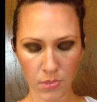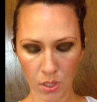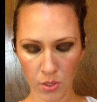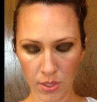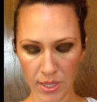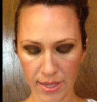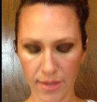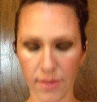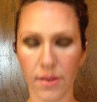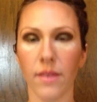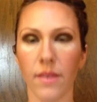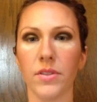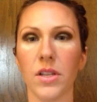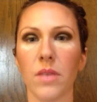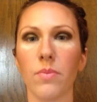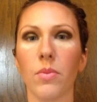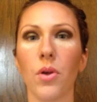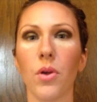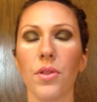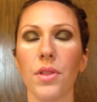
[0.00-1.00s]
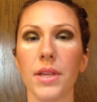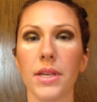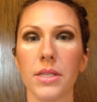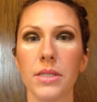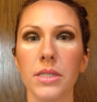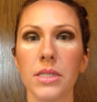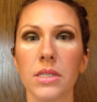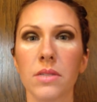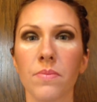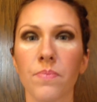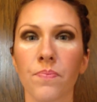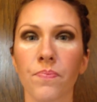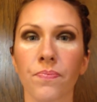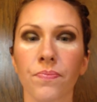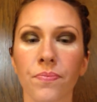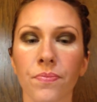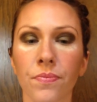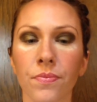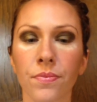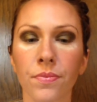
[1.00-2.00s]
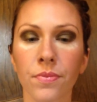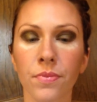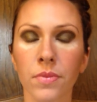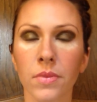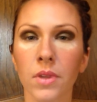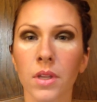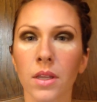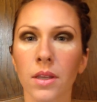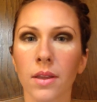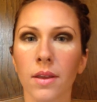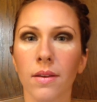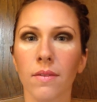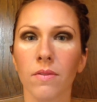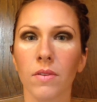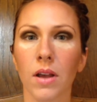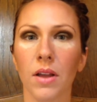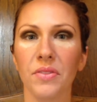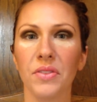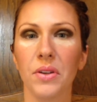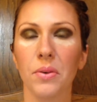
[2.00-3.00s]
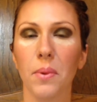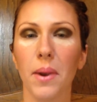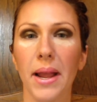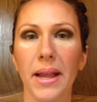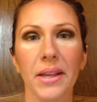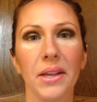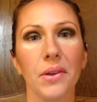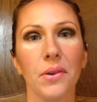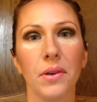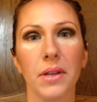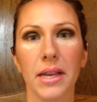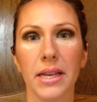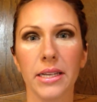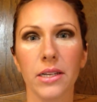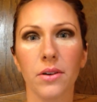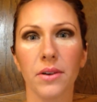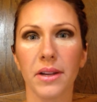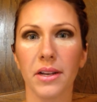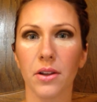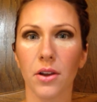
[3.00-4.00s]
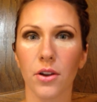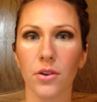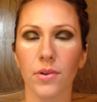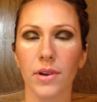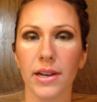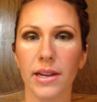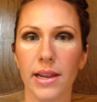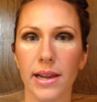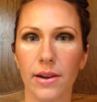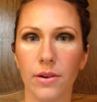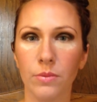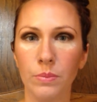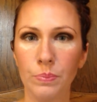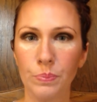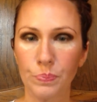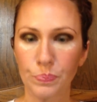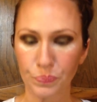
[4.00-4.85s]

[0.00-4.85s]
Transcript: Okay, done both lids. Got the raccoon eye going on right now.